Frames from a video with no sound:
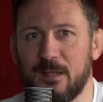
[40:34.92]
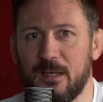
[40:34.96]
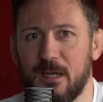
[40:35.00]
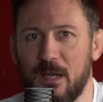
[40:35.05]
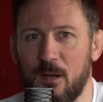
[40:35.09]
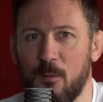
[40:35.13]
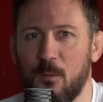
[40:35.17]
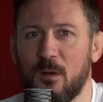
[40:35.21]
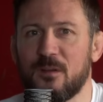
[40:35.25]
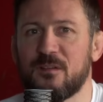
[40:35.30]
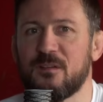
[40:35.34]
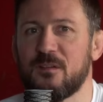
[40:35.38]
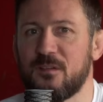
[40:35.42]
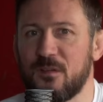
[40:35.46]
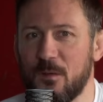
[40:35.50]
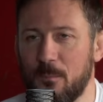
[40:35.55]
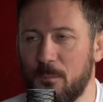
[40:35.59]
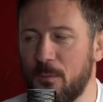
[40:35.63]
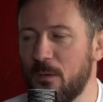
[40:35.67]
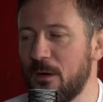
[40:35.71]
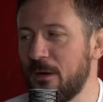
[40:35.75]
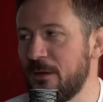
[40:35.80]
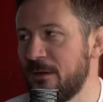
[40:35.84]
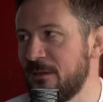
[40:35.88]
I wasn't
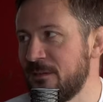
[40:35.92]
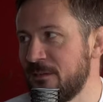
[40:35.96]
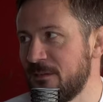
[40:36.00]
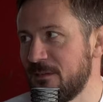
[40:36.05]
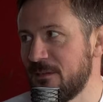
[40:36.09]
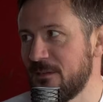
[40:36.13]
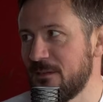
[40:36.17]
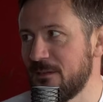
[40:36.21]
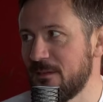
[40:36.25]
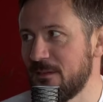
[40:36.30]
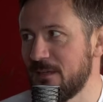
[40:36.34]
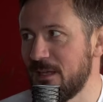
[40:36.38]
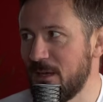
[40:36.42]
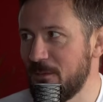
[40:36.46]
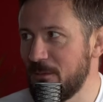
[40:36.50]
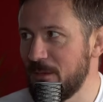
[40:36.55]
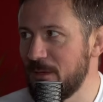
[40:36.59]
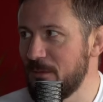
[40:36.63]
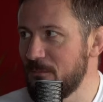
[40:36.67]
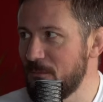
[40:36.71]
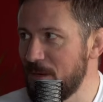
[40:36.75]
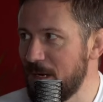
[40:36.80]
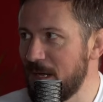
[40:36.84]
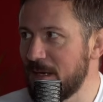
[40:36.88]
surprised how
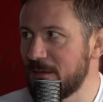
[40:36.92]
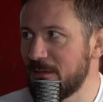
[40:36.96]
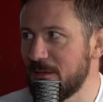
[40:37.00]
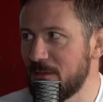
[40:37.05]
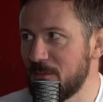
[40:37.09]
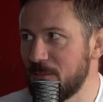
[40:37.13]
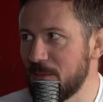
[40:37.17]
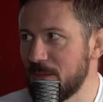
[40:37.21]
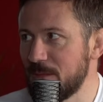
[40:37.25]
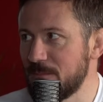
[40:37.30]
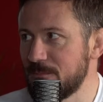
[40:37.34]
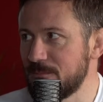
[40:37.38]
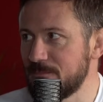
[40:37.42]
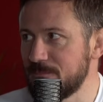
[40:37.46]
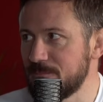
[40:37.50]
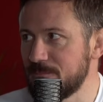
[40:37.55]
he reacted to it.